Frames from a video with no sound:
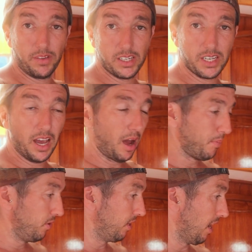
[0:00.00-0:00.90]
of this
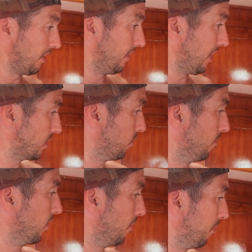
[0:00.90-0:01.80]
cupboard, and then that's where
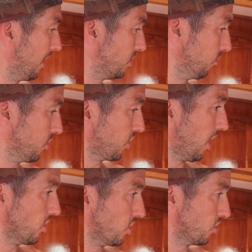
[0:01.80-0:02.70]
I'm going to place all the
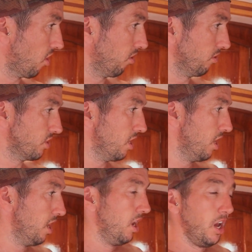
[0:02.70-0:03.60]
charge controllers.
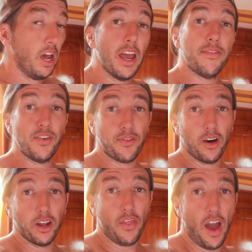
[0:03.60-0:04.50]
If you
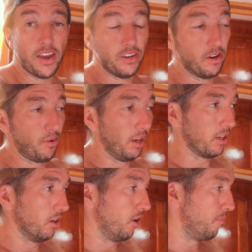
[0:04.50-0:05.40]
follow that, you did
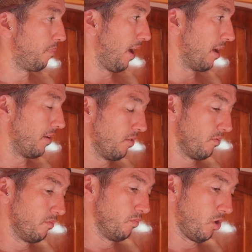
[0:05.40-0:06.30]
really good, but
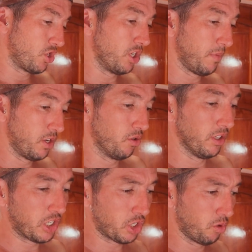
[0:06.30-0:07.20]
watching me do
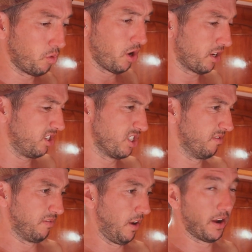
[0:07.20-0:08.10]
electrical work
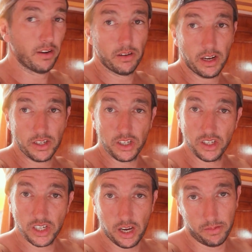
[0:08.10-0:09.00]
isn't fun. As you
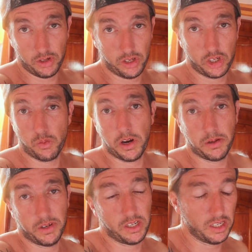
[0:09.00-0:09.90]
can see, I'm just
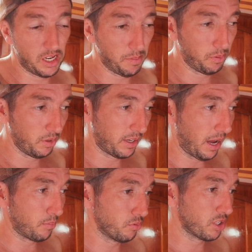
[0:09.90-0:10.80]
sweating my tits out pulling
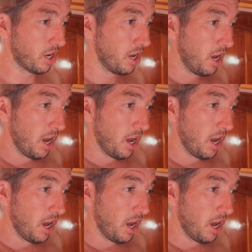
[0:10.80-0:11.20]
cables. So